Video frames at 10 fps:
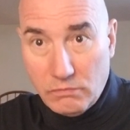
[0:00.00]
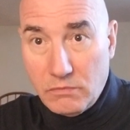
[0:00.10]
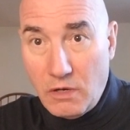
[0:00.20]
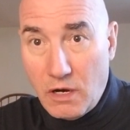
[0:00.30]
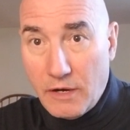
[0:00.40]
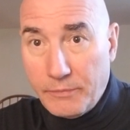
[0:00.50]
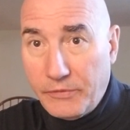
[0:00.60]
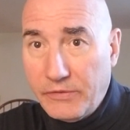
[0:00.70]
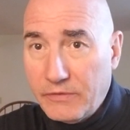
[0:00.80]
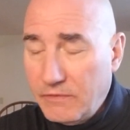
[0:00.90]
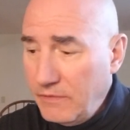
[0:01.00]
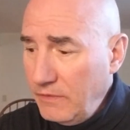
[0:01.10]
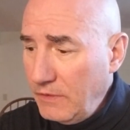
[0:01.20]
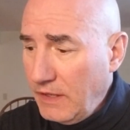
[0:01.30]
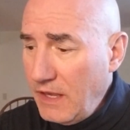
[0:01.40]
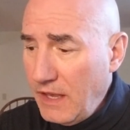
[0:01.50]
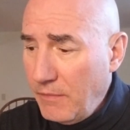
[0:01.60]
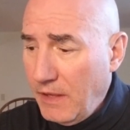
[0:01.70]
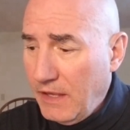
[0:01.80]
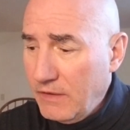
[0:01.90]
harps that came
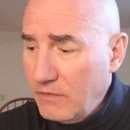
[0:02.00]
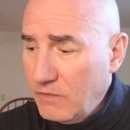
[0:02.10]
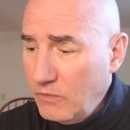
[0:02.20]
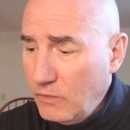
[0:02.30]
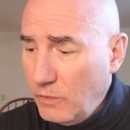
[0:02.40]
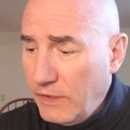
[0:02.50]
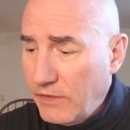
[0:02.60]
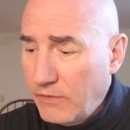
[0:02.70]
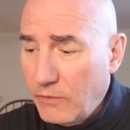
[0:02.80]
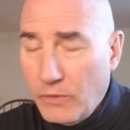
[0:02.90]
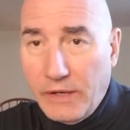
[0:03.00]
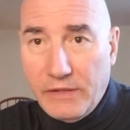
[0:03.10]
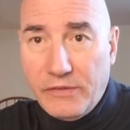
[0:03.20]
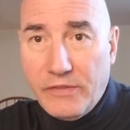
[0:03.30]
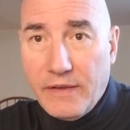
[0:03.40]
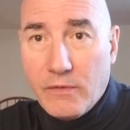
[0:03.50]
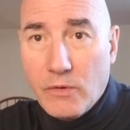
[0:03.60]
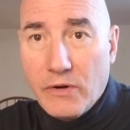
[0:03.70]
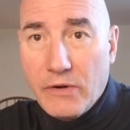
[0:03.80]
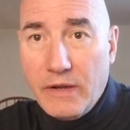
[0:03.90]
in with reeds that
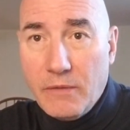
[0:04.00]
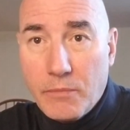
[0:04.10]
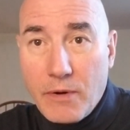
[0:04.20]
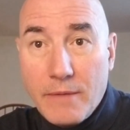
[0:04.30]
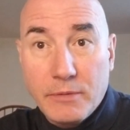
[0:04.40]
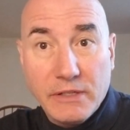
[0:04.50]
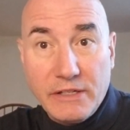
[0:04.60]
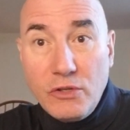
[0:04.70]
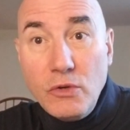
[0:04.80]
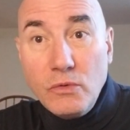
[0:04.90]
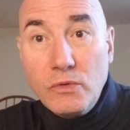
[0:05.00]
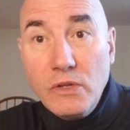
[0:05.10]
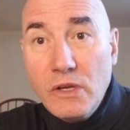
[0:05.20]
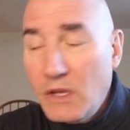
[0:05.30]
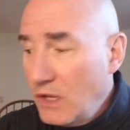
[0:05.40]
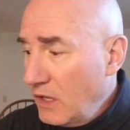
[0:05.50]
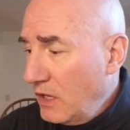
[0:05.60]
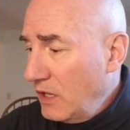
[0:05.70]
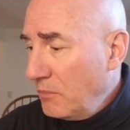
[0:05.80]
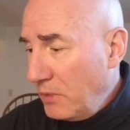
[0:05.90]
were improperly tuned,
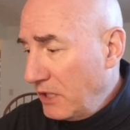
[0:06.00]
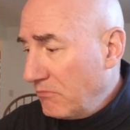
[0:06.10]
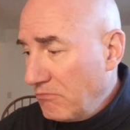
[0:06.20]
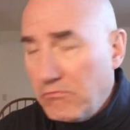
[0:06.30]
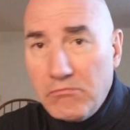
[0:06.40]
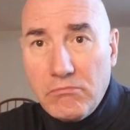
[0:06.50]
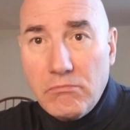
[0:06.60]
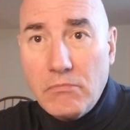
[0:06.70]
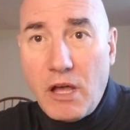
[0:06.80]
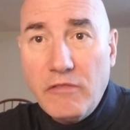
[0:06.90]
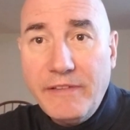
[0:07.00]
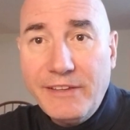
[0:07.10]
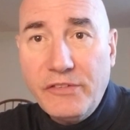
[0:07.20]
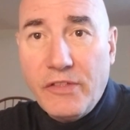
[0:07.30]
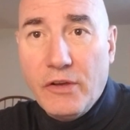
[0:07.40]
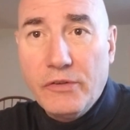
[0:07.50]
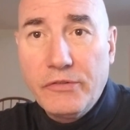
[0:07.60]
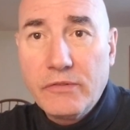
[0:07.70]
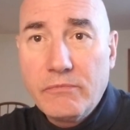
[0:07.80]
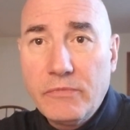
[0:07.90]
but I'll fix
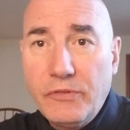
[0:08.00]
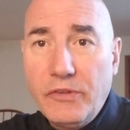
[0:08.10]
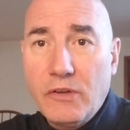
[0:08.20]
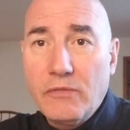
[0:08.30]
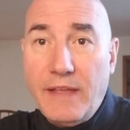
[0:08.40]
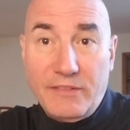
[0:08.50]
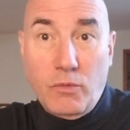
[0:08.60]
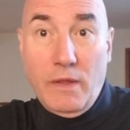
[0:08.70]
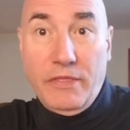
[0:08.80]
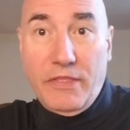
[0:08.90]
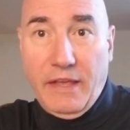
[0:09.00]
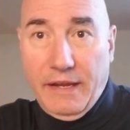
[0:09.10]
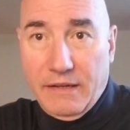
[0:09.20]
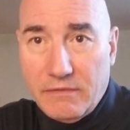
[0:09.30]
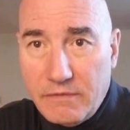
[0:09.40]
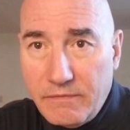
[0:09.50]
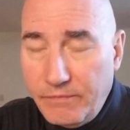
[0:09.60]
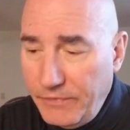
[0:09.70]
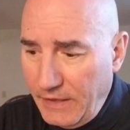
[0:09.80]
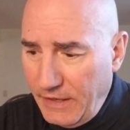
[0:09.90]
those. So that's one thing
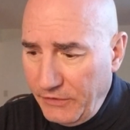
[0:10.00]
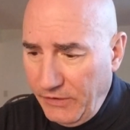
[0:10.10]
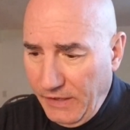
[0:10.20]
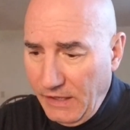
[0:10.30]
that I see.